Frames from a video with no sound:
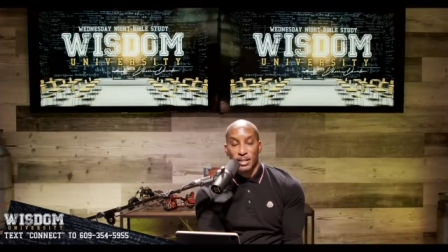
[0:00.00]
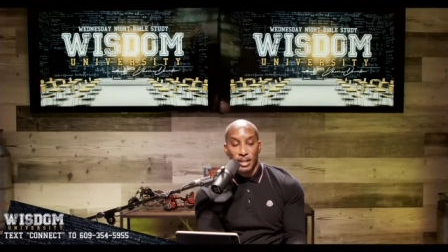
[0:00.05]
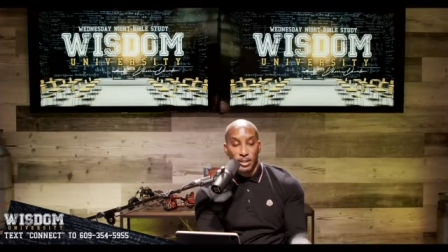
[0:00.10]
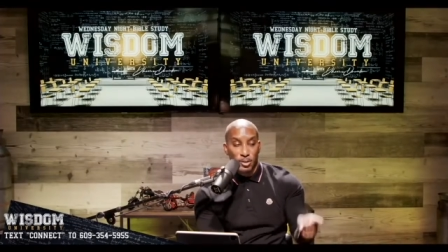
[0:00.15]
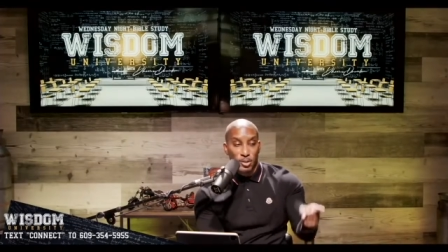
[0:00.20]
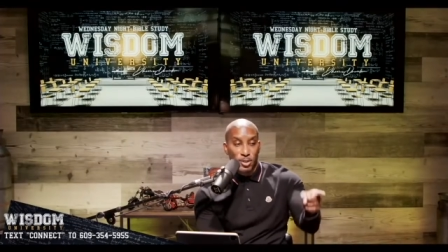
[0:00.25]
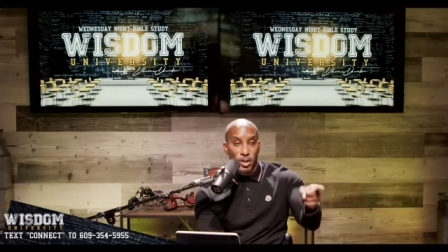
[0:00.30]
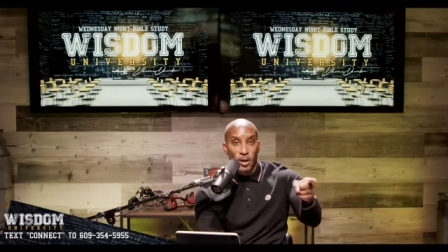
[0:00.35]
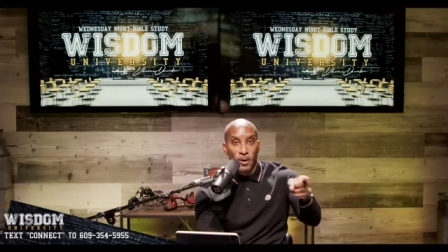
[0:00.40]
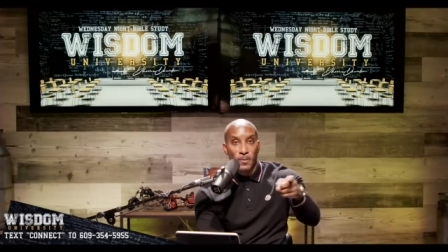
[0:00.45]
And
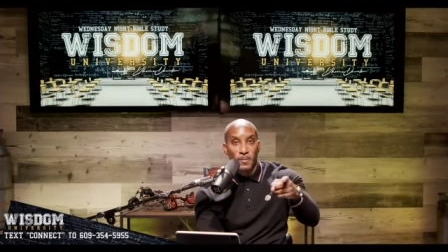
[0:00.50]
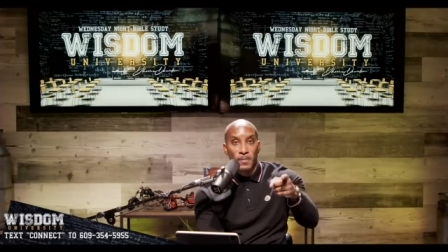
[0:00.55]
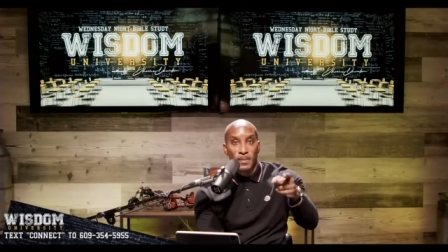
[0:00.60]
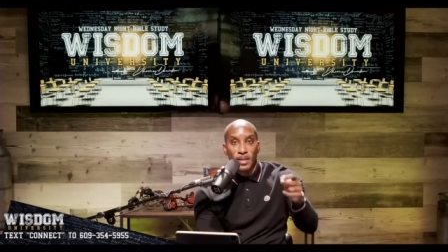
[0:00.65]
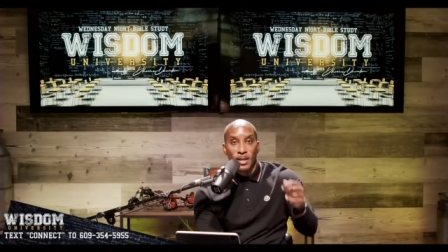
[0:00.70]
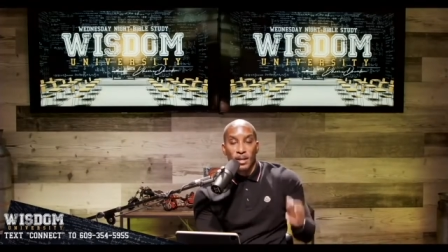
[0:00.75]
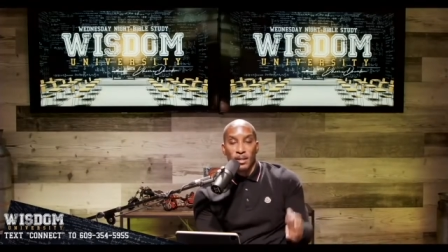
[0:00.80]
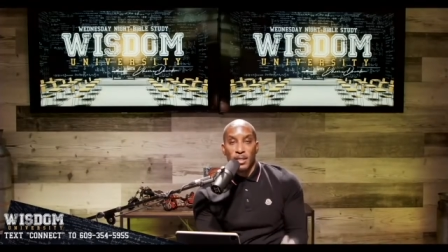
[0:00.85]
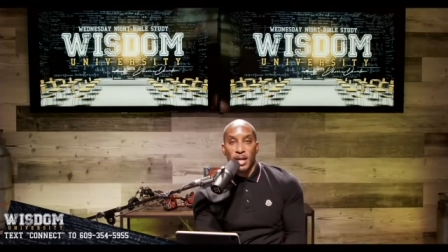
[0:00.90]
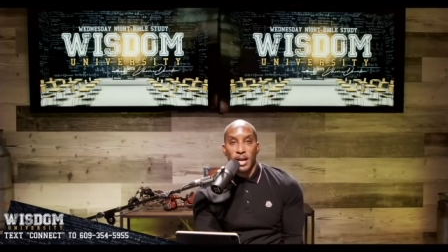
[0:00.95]
so
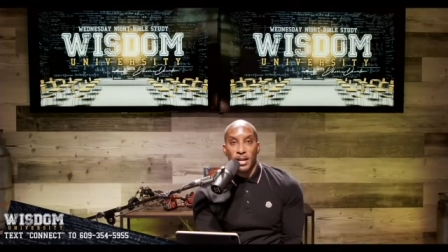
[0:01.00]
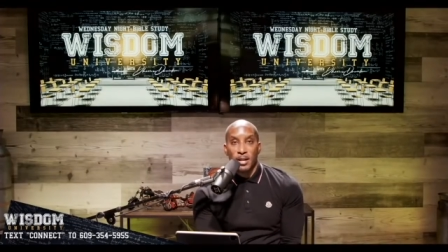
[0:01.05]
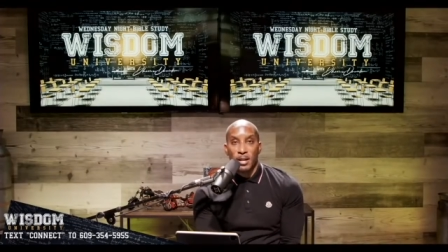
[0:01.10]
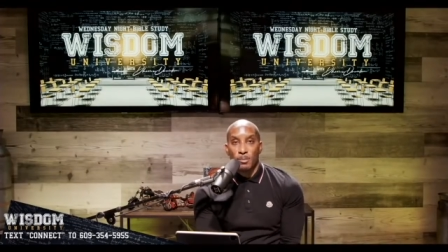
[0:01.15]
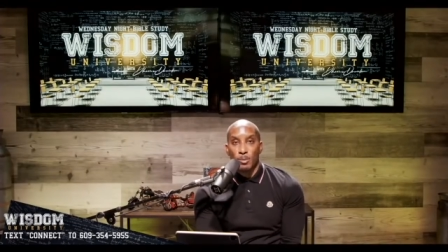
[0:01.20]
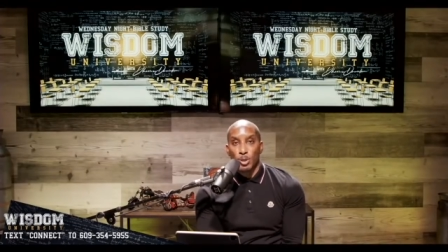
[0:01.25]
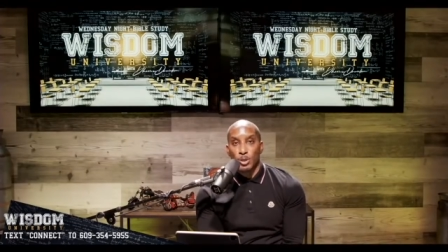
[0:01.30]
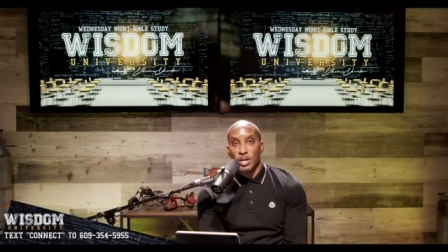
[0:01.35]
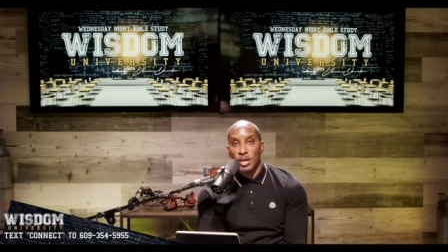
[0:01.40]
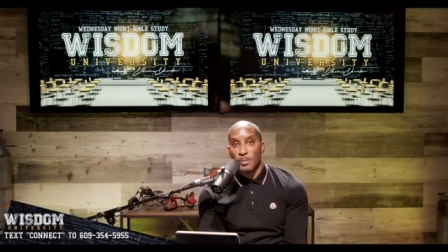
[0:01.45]
that
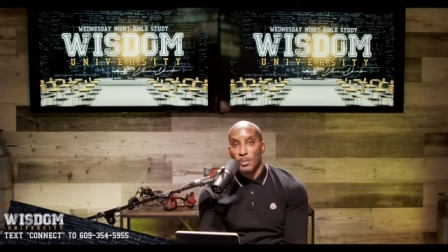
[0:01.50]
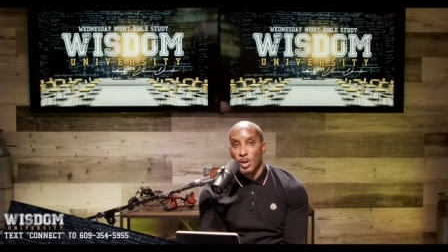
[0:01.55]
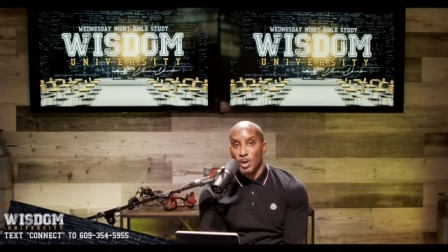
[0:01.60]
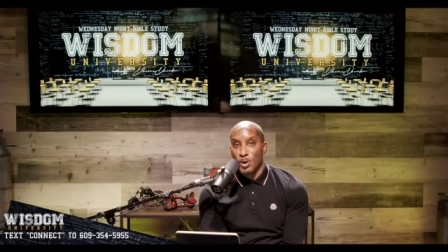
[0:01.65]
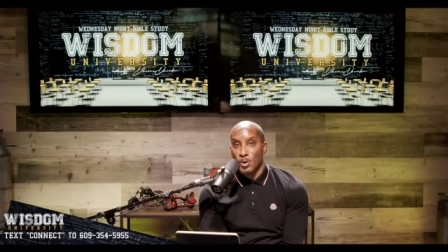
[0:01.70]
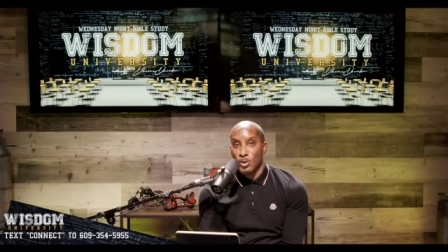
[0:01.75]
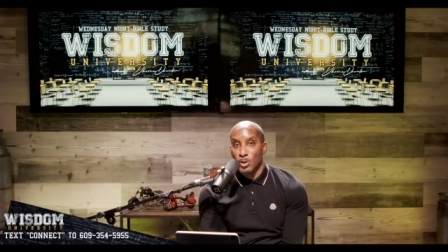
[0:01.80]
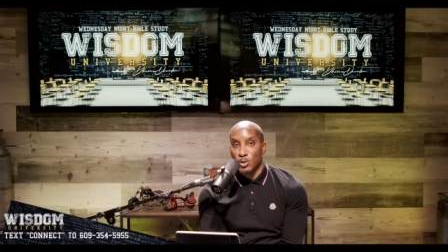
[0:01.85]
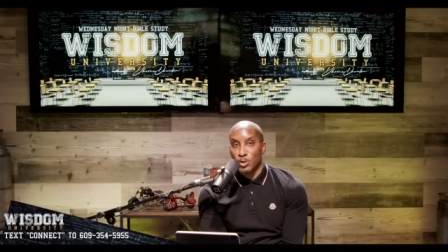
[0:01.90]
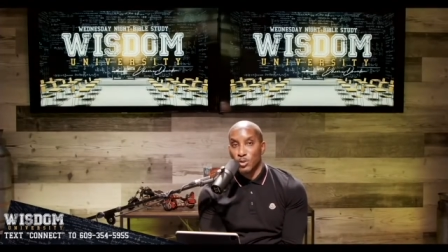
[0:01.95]
number is coming
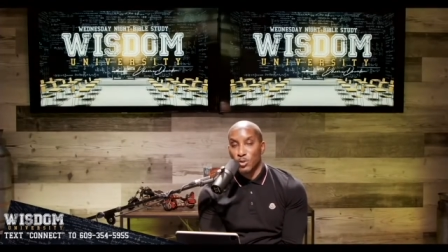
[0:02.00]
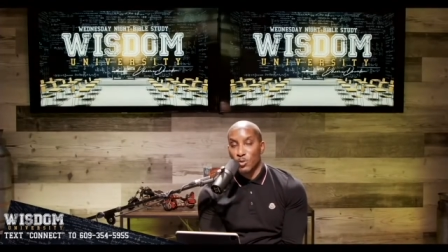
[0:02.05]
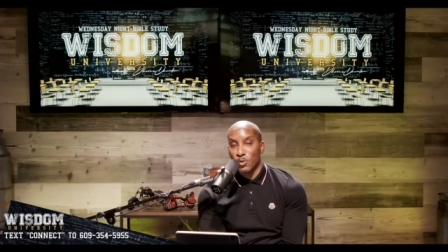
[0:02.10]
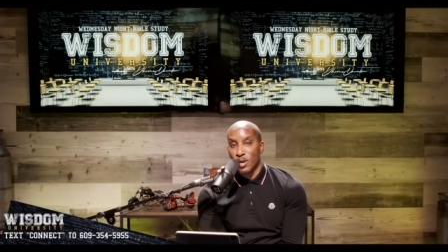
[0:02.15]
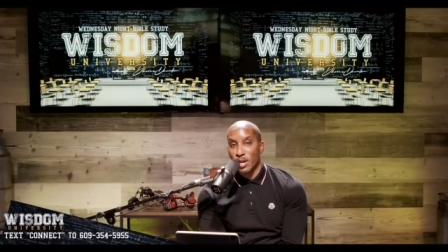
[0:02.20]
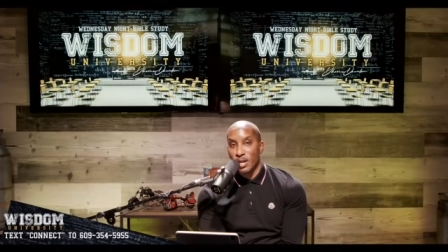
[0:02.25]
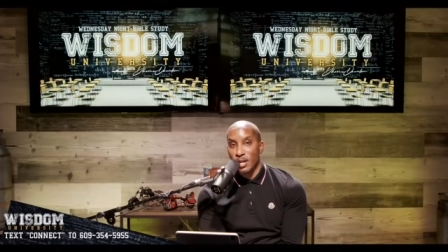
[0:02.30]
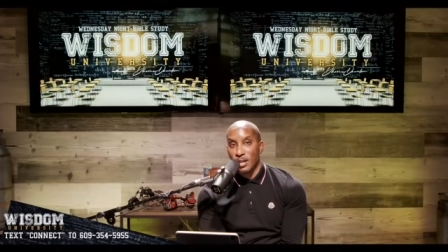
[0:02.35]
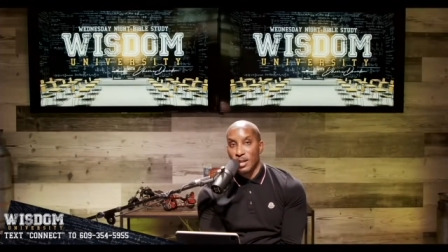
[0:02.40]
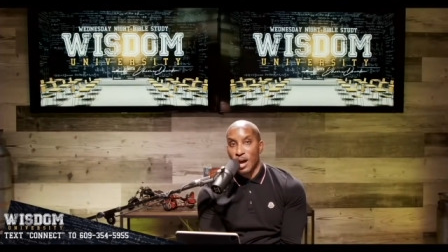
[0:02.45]
on the
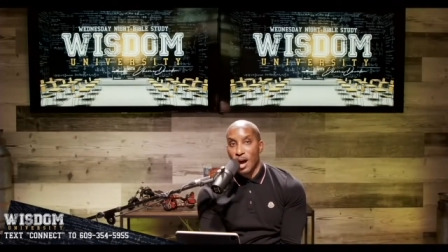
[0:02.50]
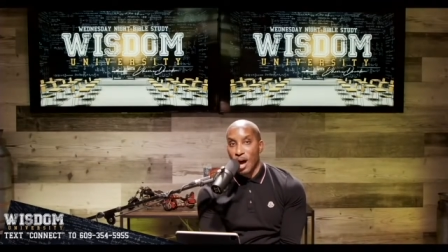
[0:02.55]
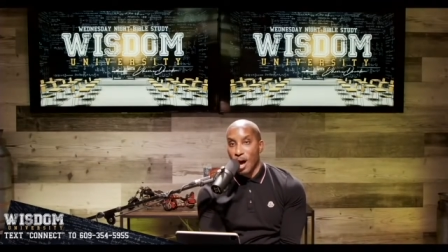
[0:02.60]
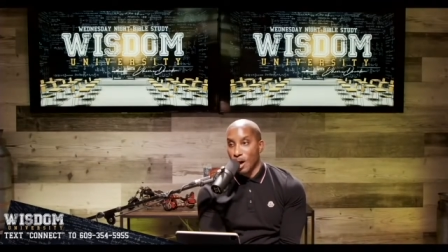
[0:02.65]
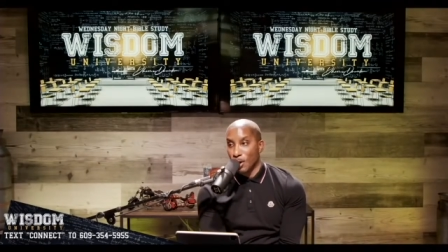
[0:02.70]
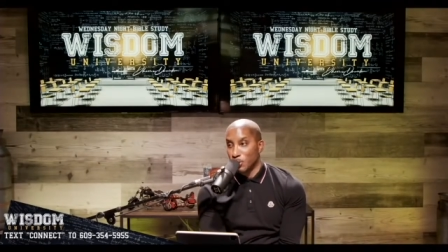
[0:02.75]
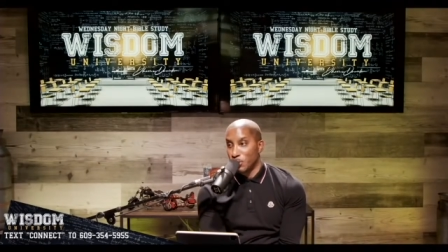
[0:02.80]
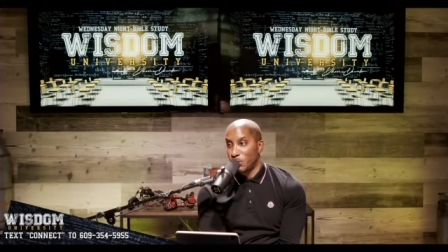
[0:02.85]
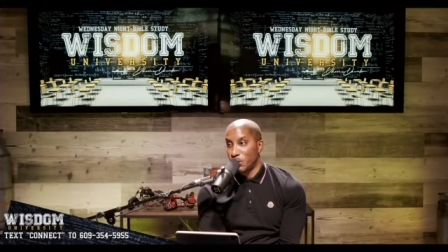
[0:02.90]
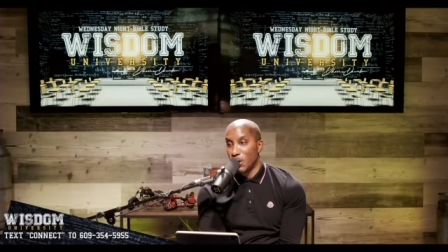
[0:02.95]
screen
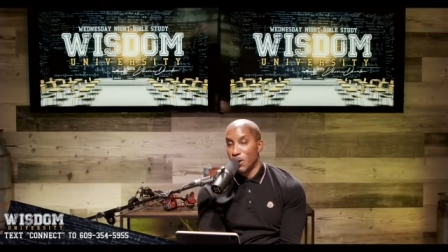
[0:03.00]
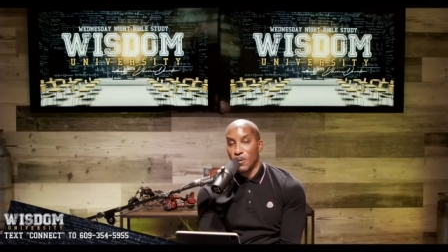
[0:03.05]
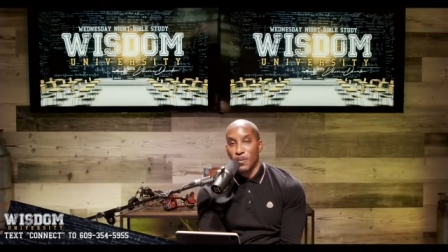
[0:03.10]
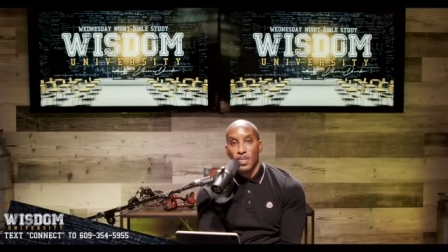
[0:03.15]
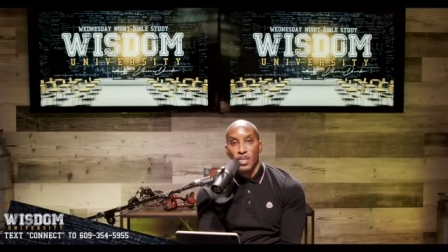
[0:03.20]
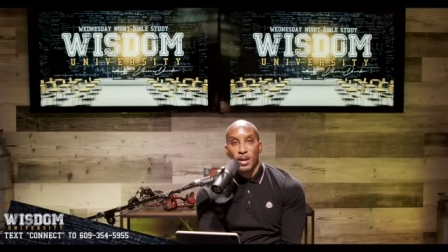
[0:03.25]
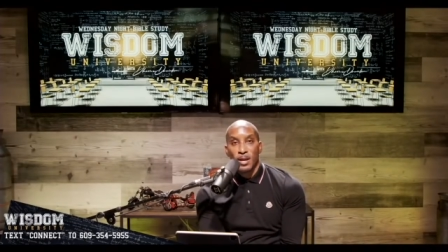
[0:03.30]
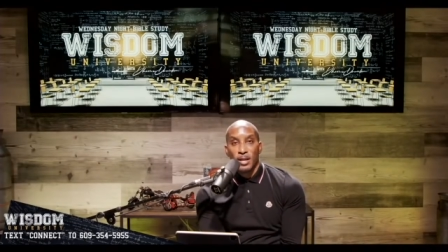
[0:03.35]
also.